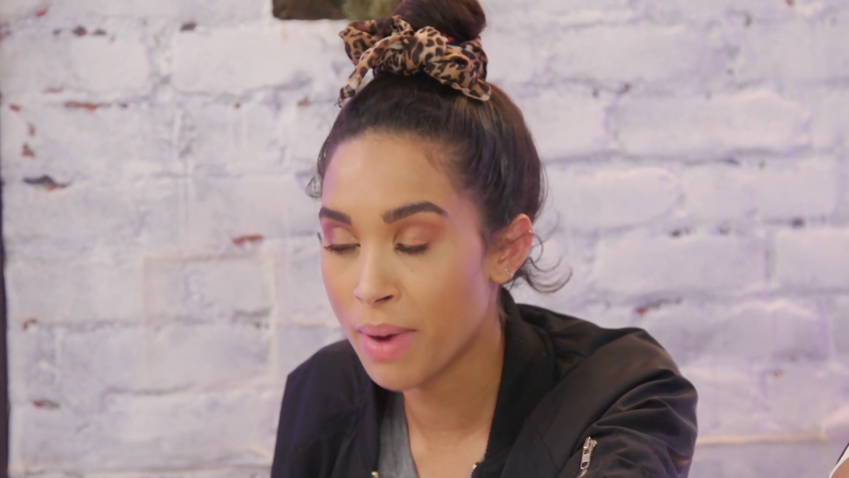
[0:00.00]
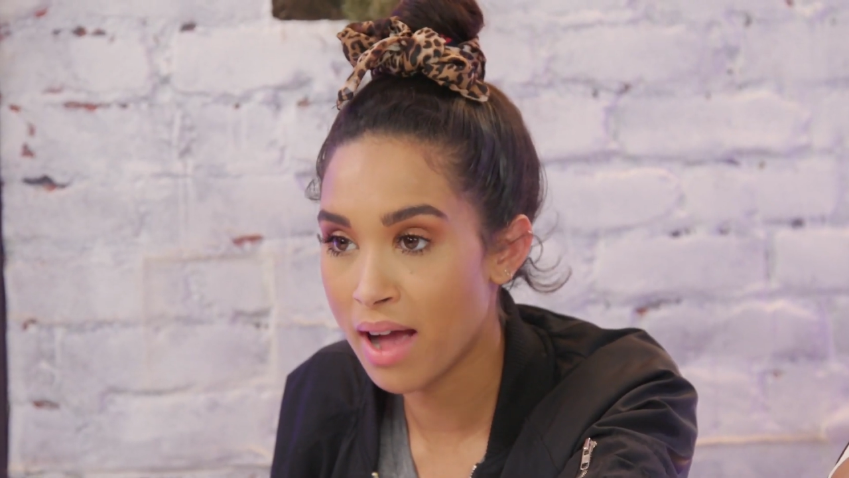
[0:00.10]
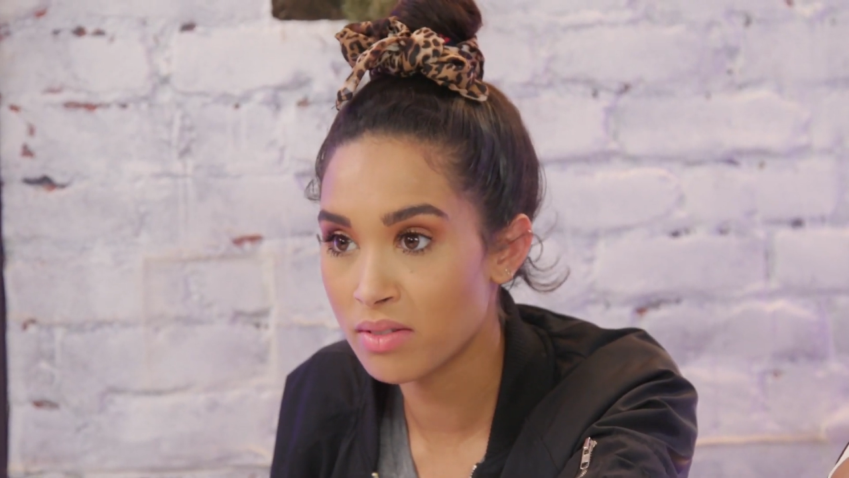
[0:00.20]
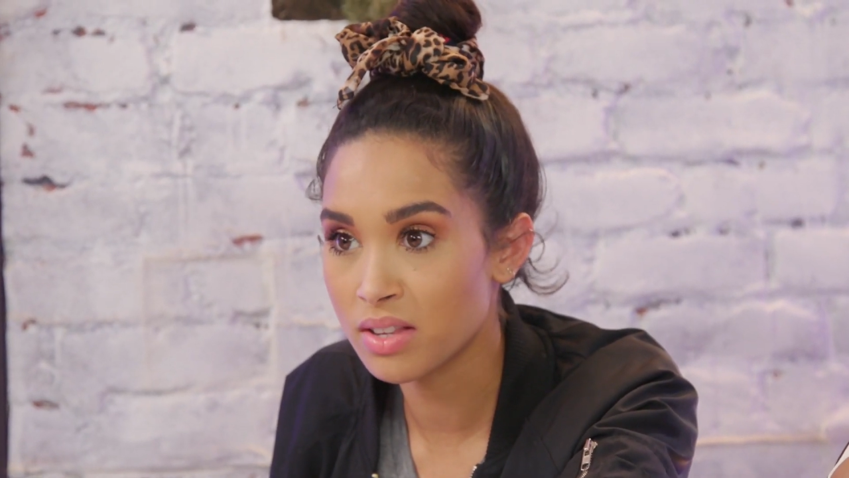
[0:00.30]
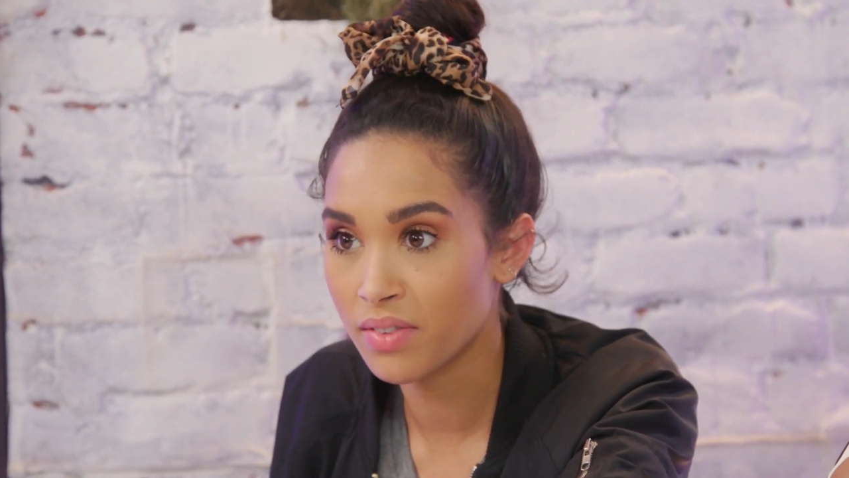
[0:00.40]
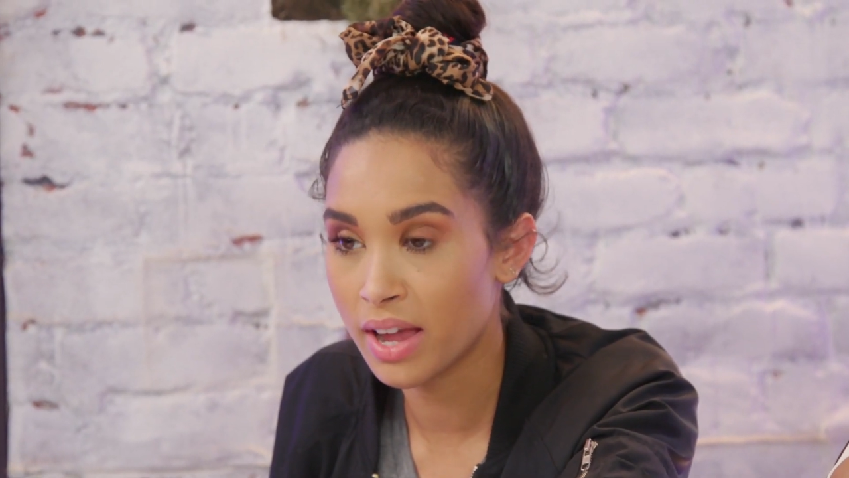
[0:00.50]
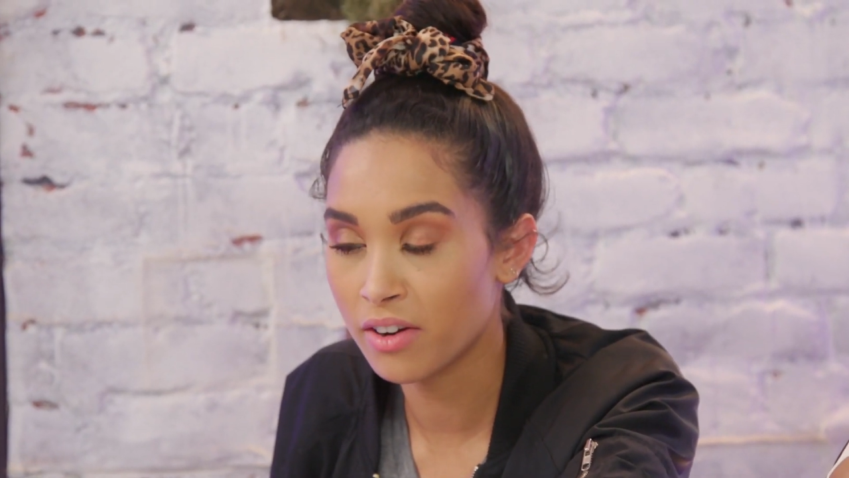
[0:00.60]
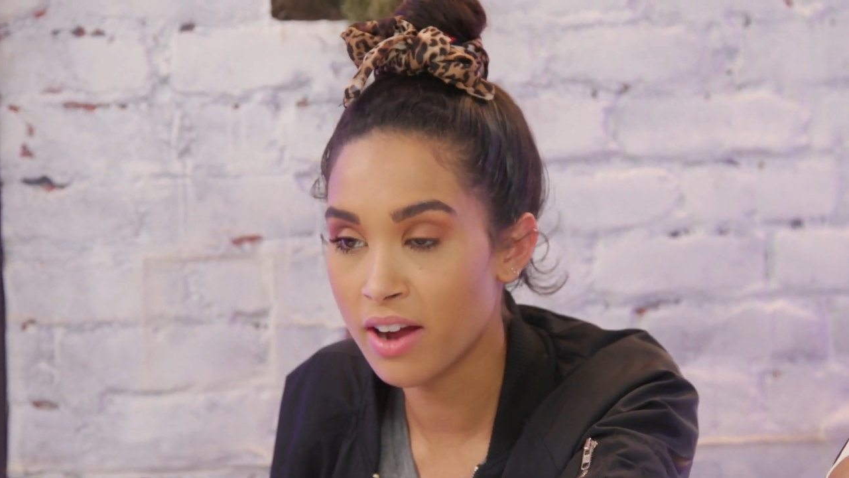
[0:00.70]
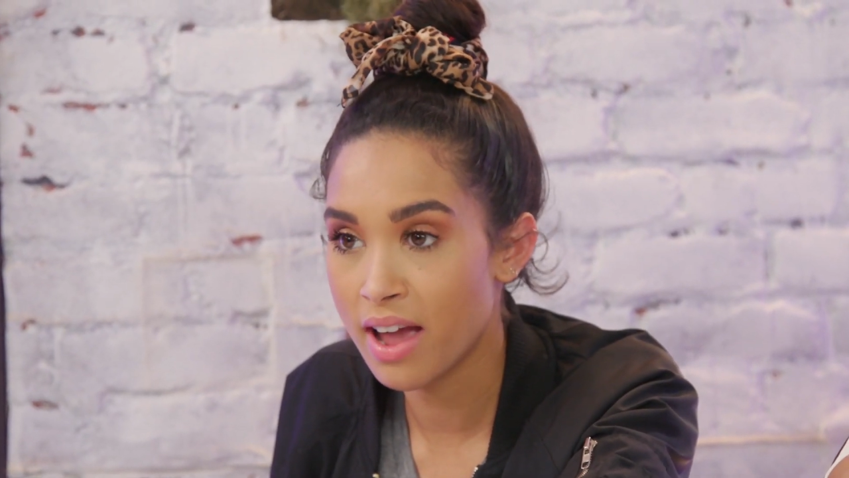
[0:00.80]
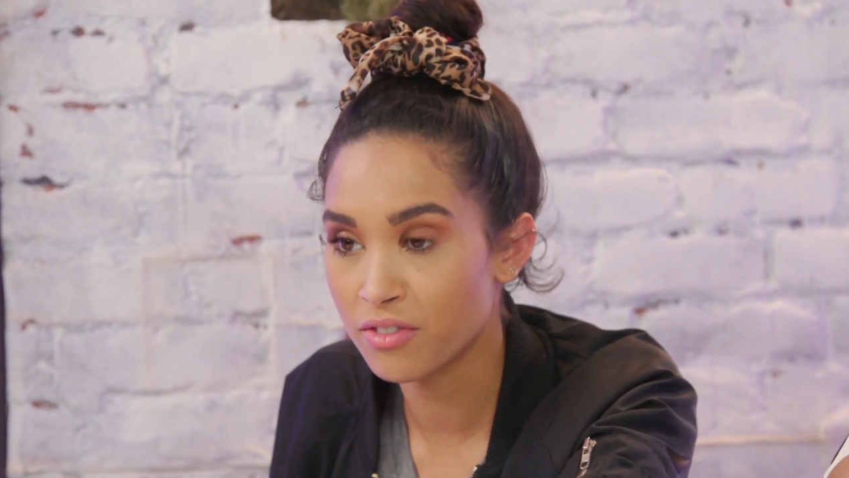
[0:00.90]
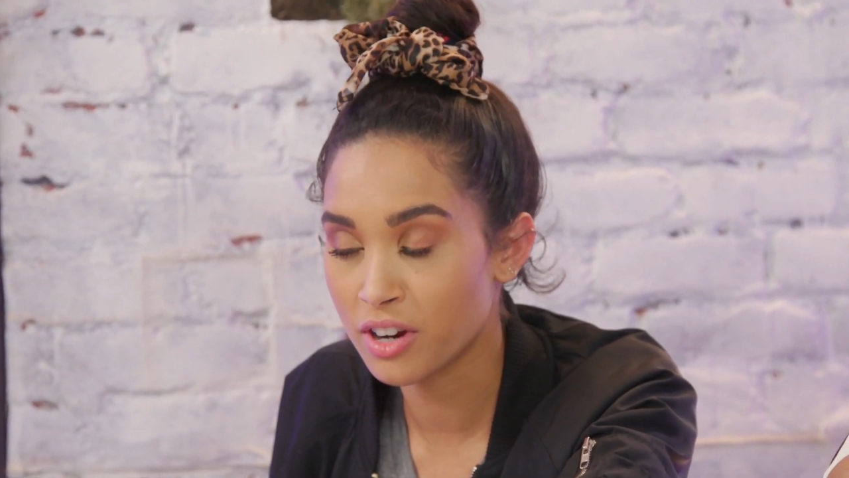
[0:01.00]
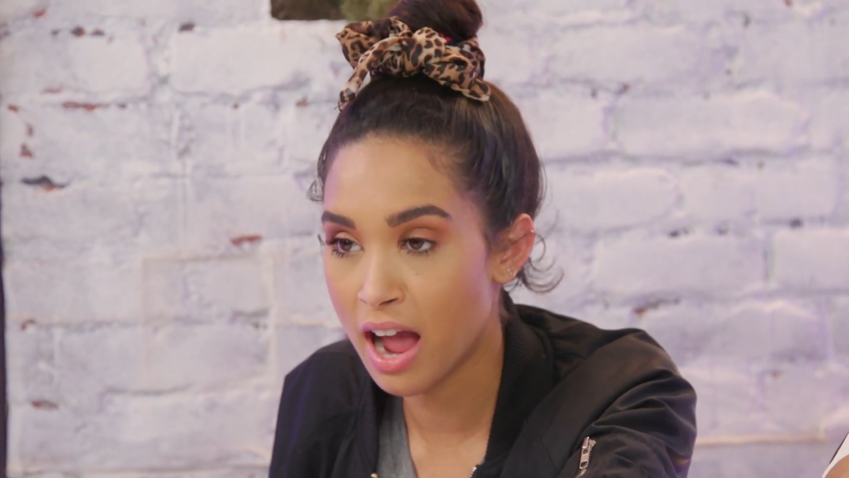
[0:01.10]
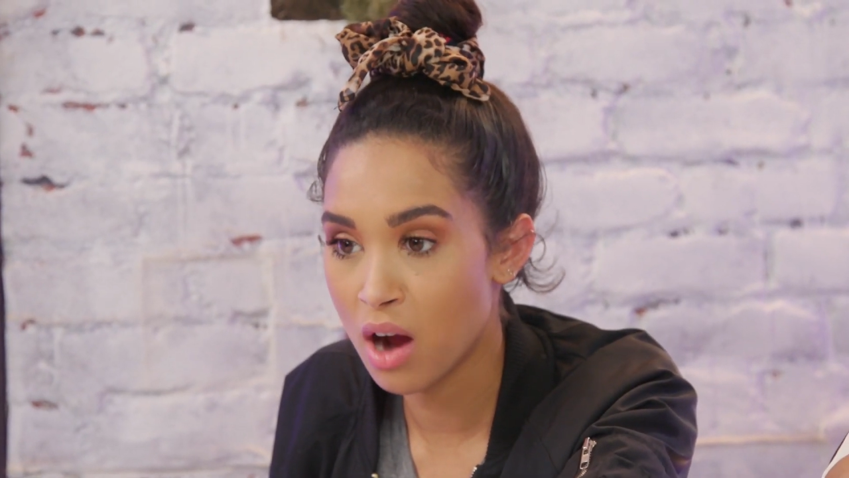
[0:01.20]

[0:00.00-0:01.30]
pounds of hair every